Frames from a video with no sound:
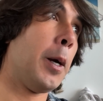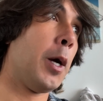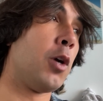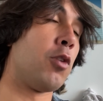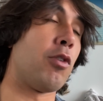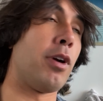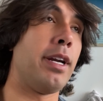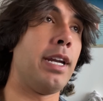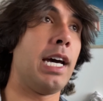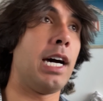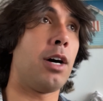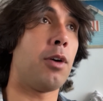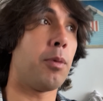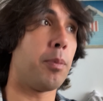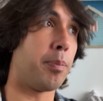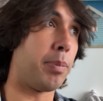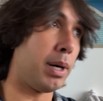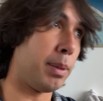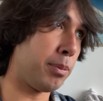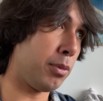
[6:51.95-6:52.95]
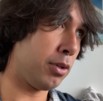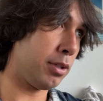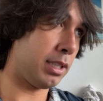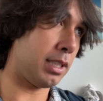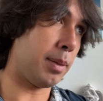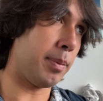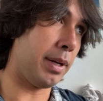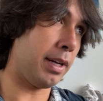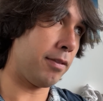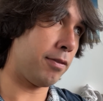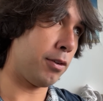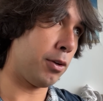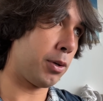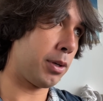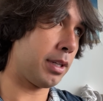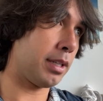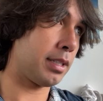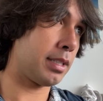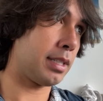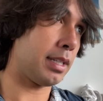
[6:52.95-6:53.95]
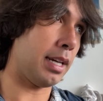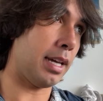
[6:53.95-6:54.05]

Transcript: Right now, Bumble is the main focus,